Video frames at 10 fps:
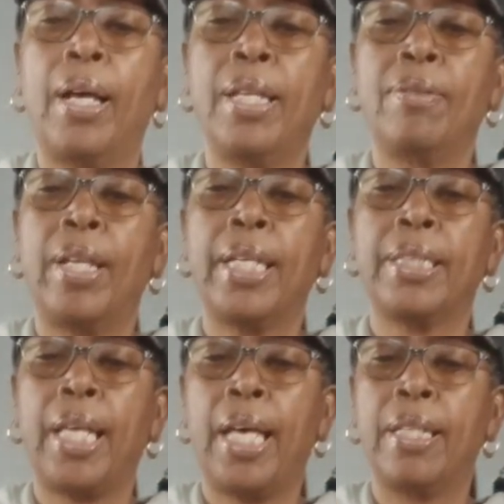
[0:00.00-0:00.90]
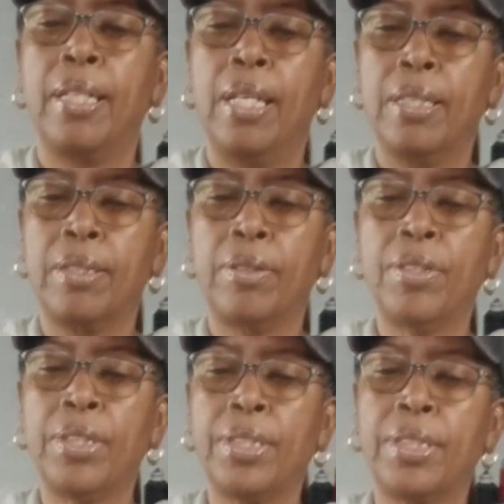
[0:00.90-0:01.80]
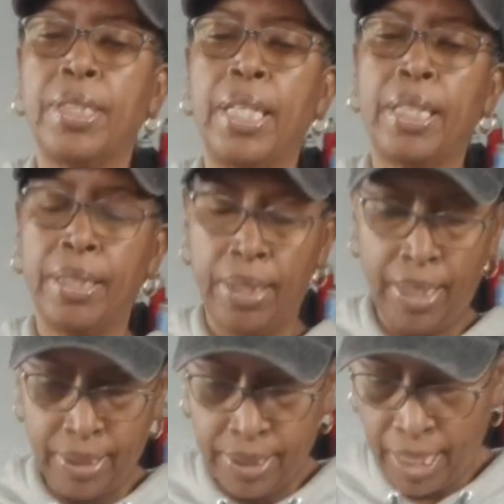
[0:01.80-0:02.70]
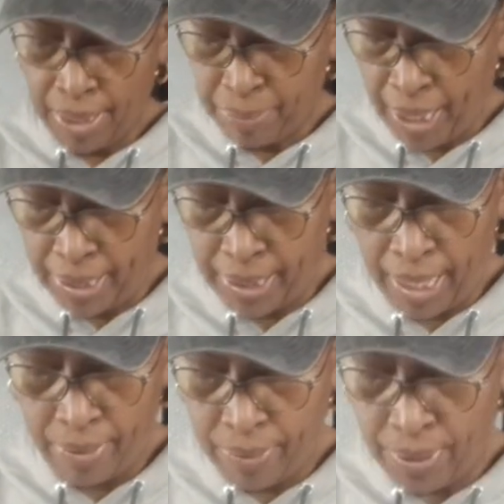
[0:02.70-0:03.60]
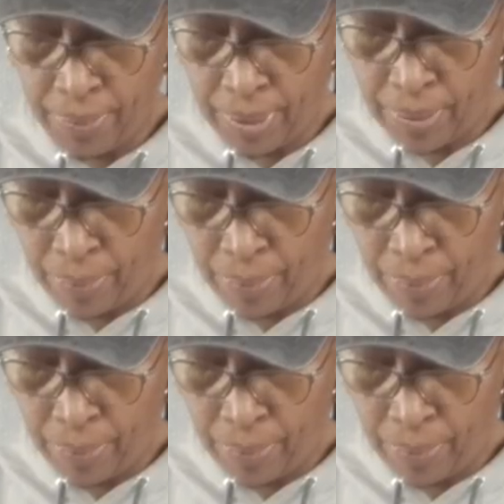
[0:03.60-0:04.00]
I don't like that. So you can just take it and tape that down too as